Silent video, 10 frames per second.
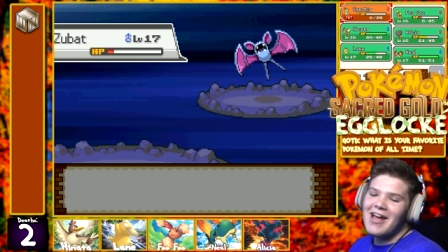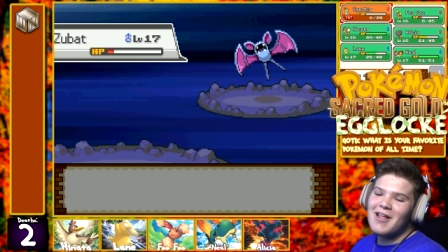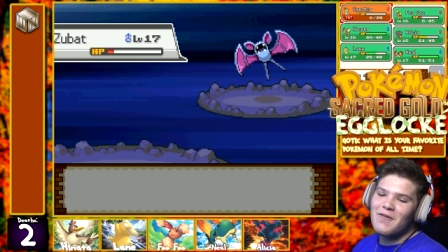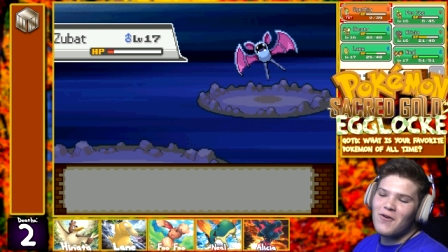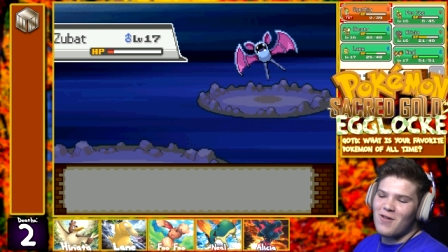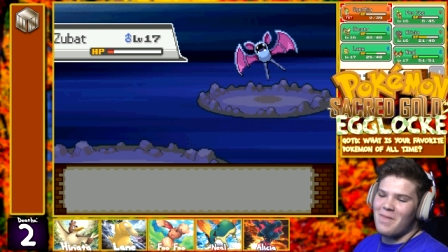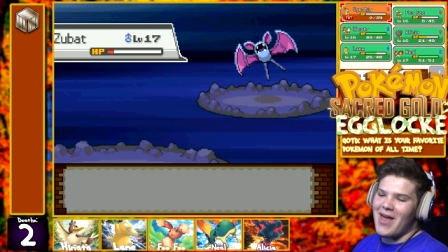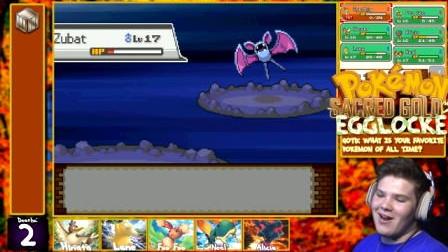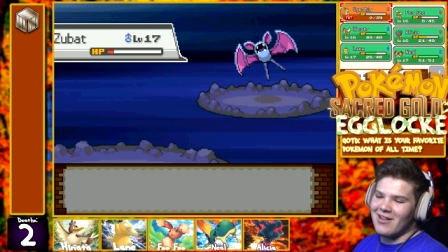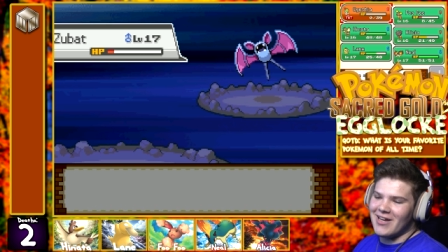it's first
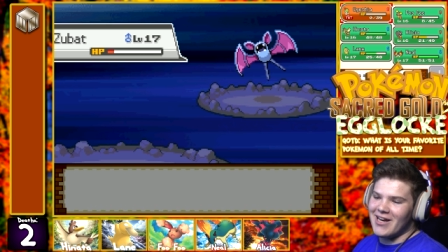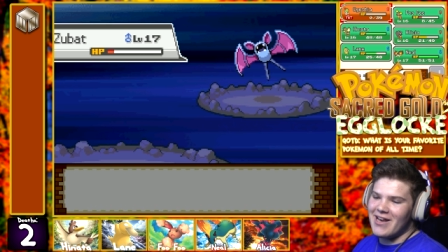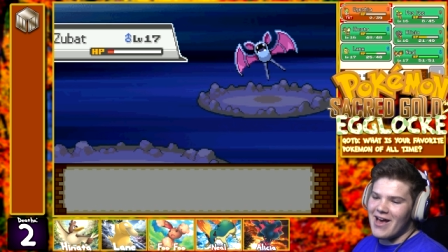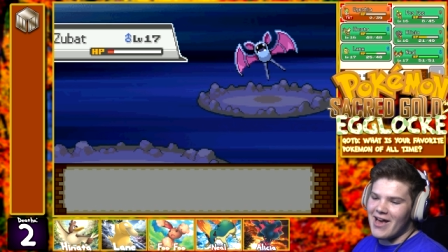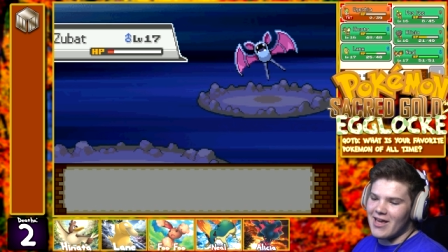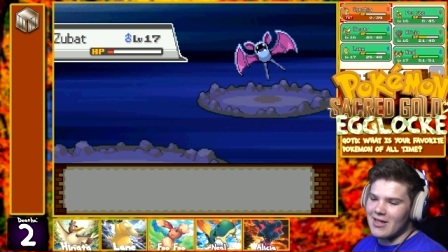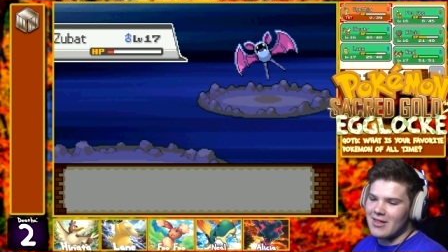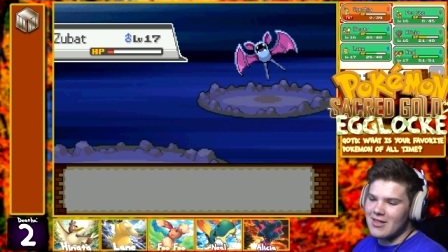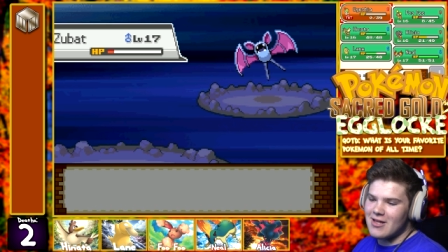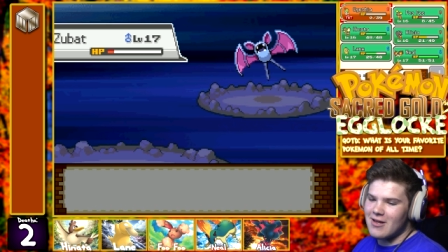battle and it
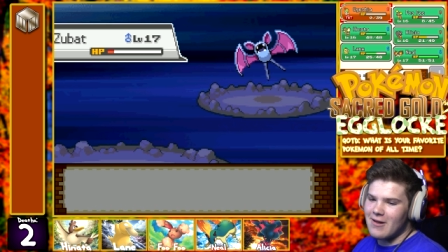dies.